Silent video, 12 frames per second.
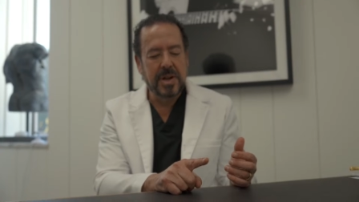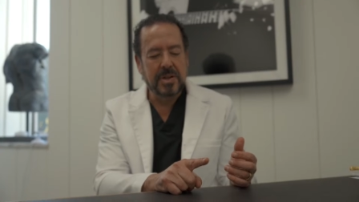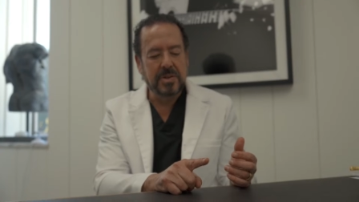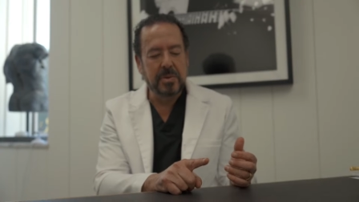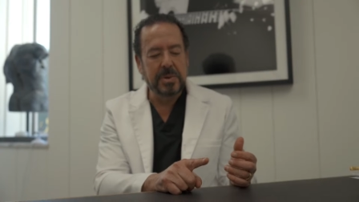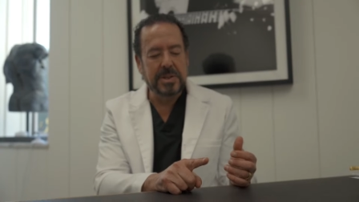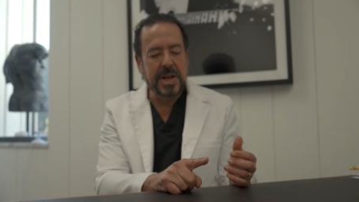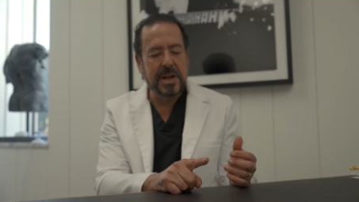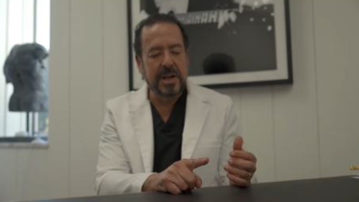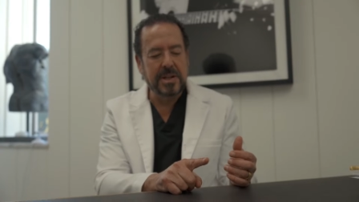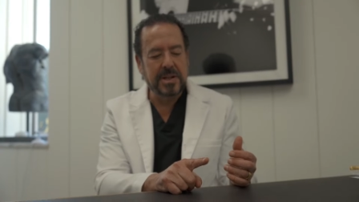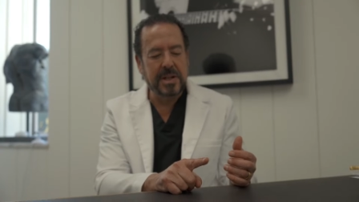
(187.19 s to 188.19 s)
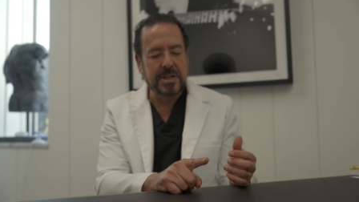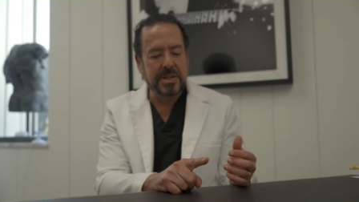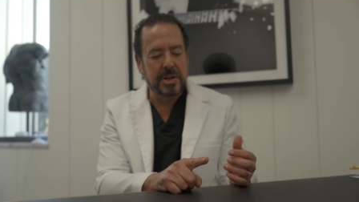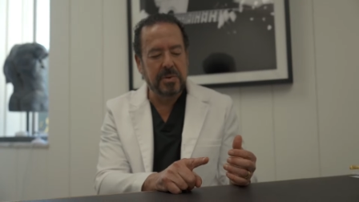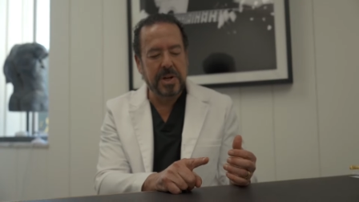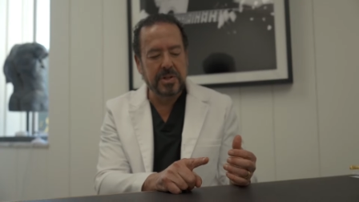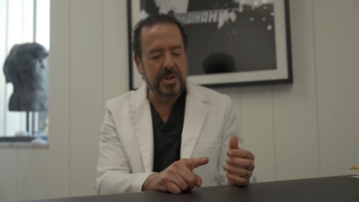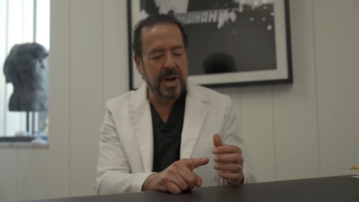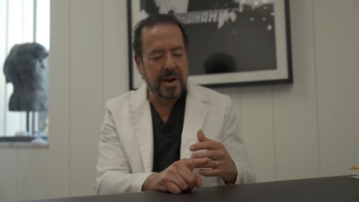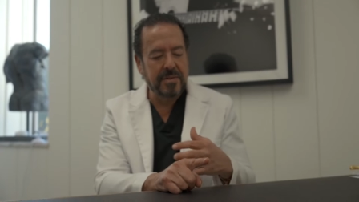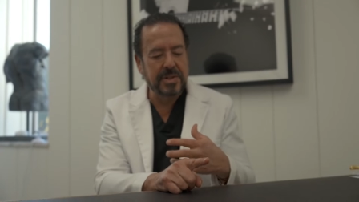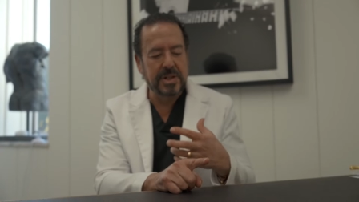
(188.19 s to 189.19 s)
So we take into consideration,
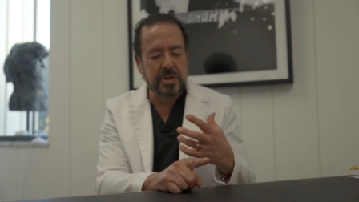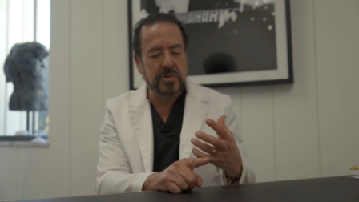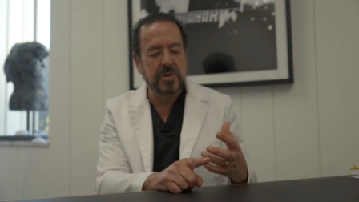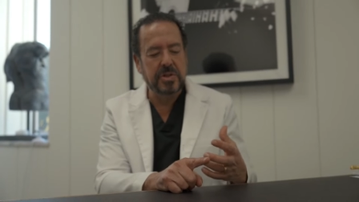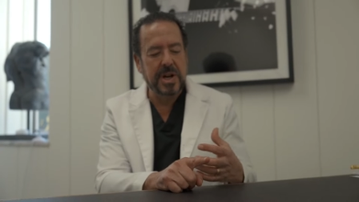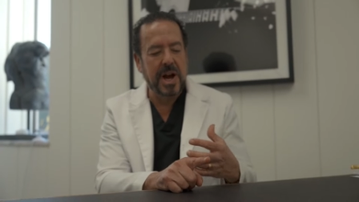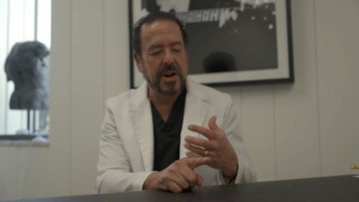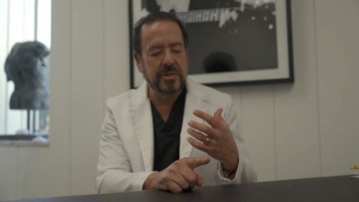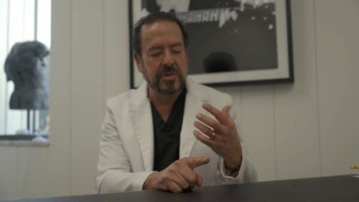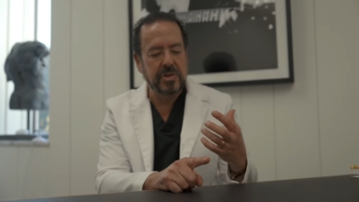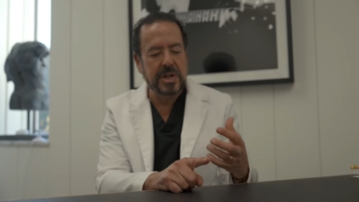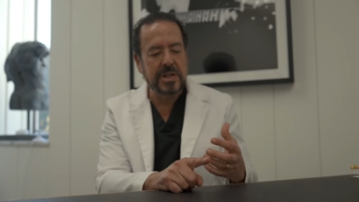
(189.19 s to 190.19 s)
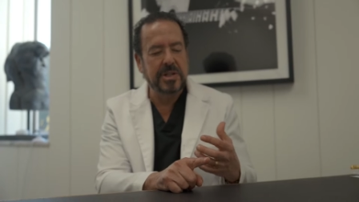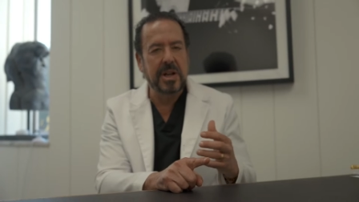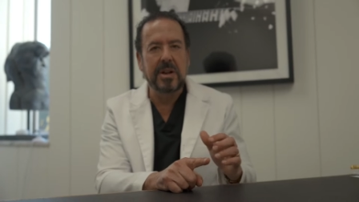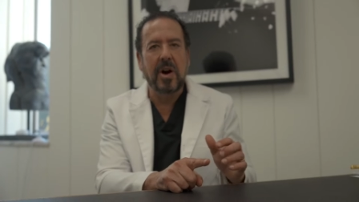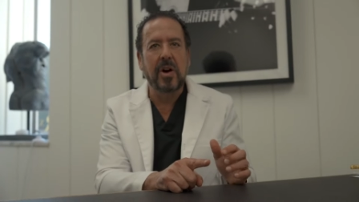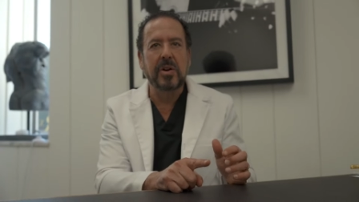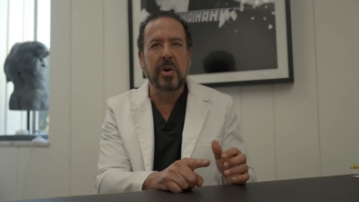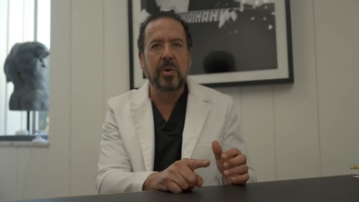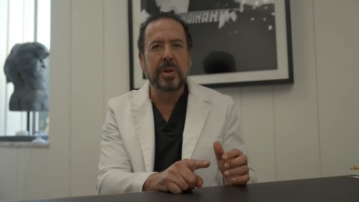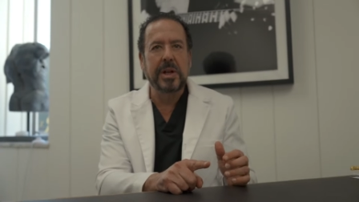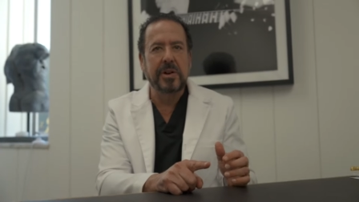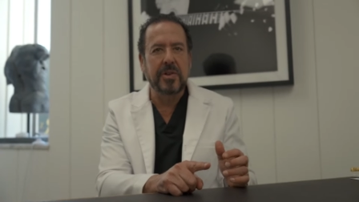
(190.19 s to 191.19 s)
obviously, your desires, your needs, and our goal
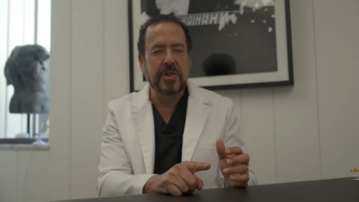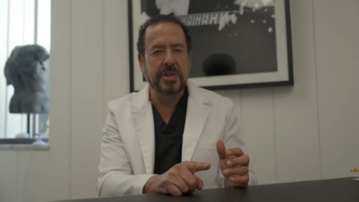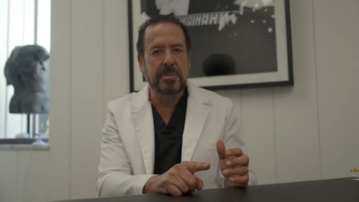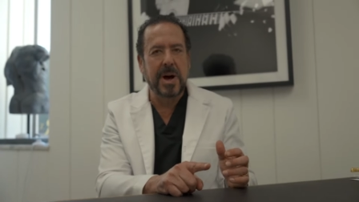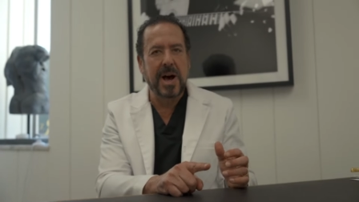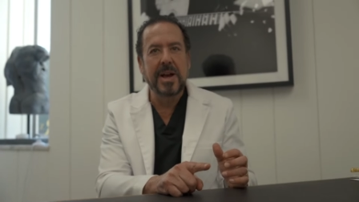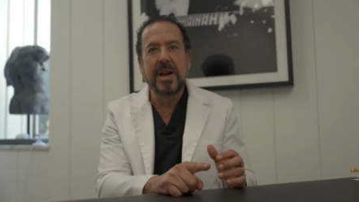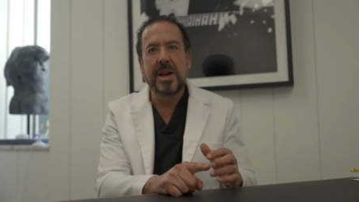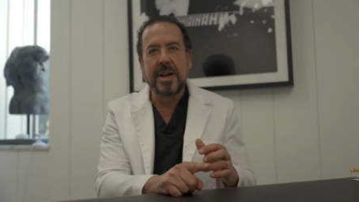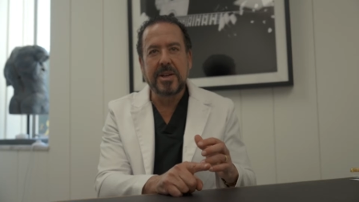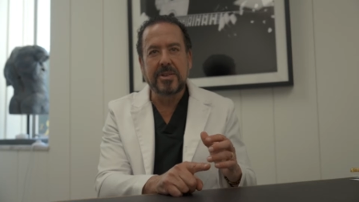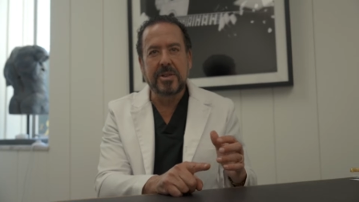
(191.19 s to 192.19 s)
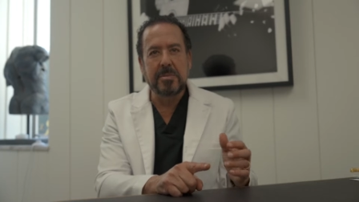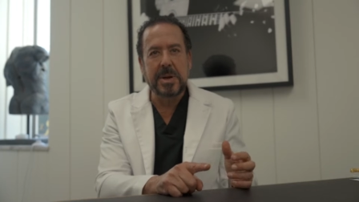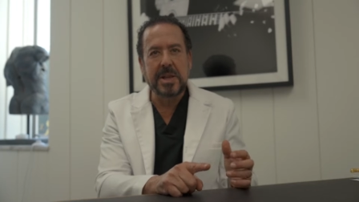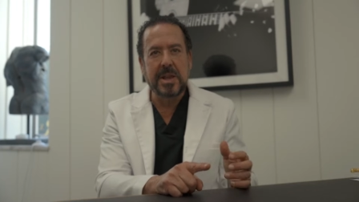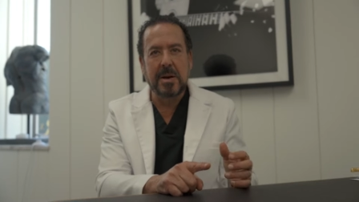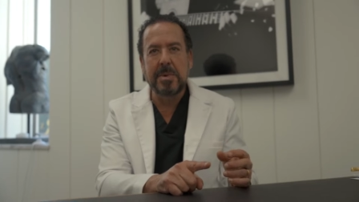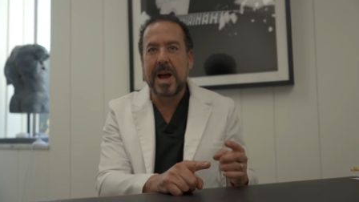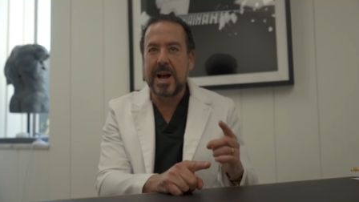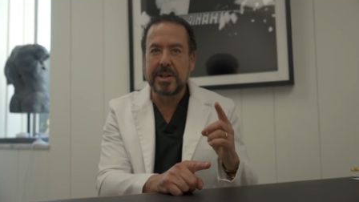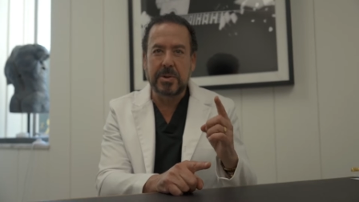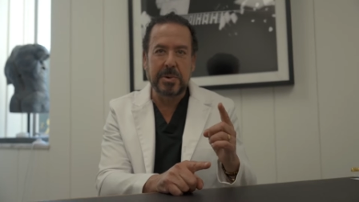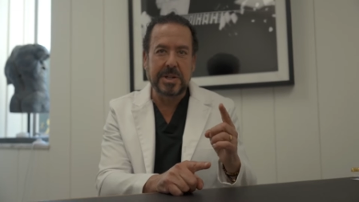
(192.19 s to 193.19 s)
here at the spa is to meet them
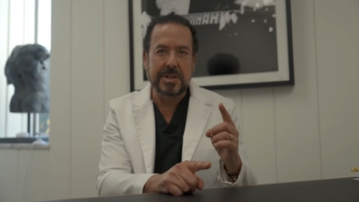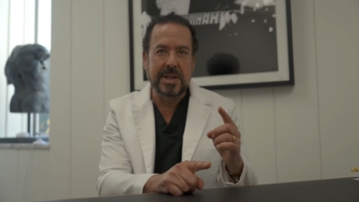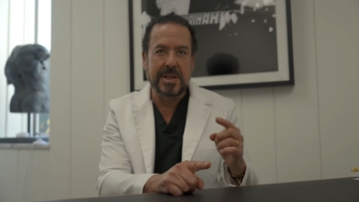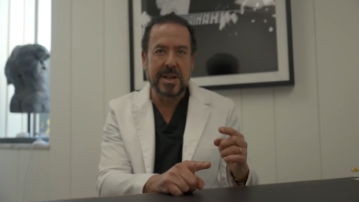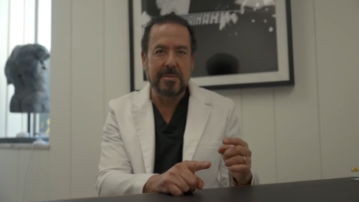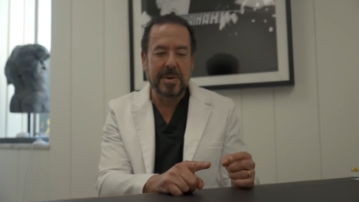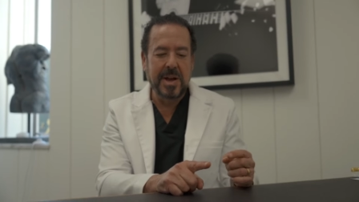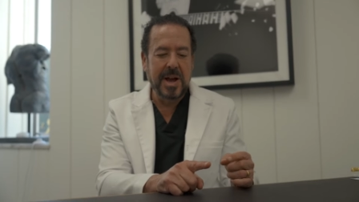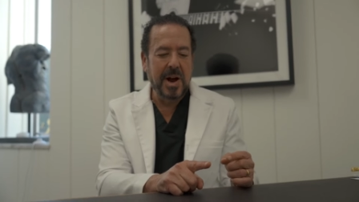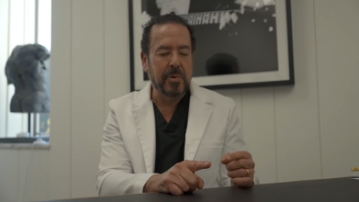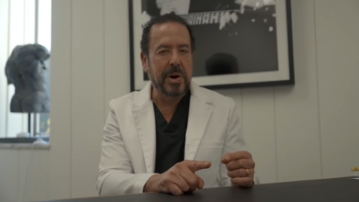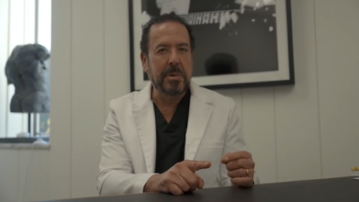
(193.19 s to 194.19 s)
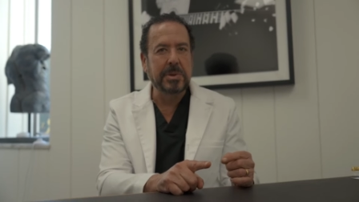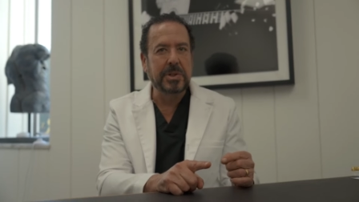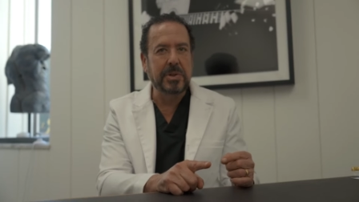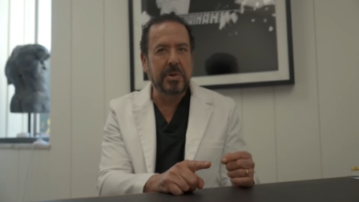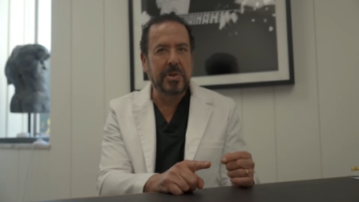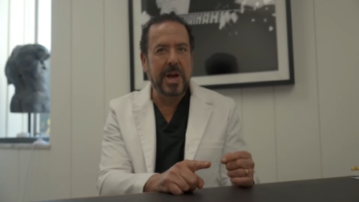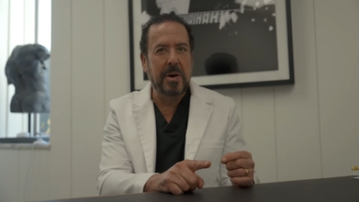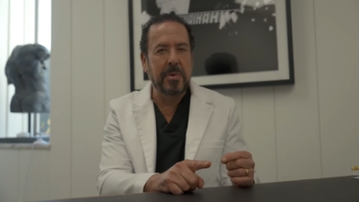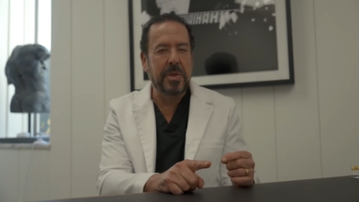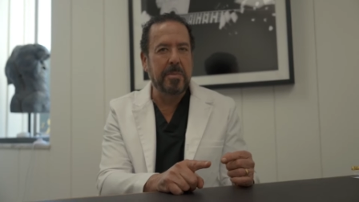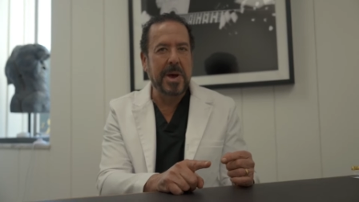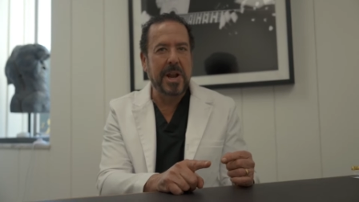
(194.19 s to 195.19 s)
and to exceed them. And we're able to do that with
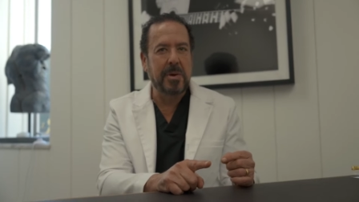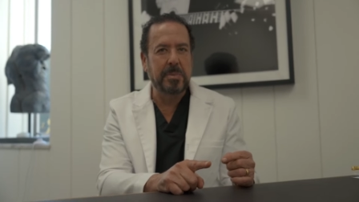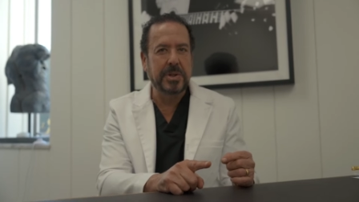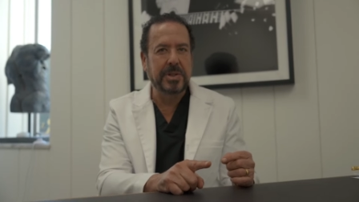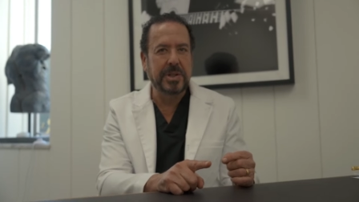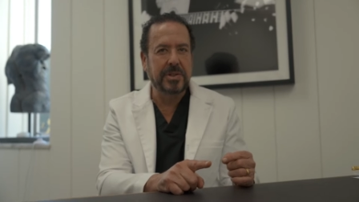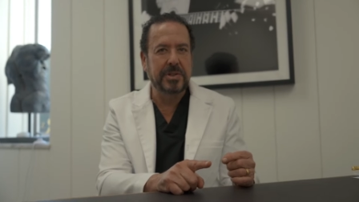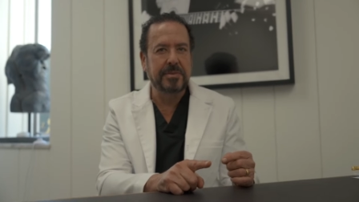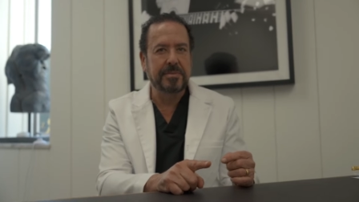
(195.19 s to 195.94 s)
the Man Up procedure.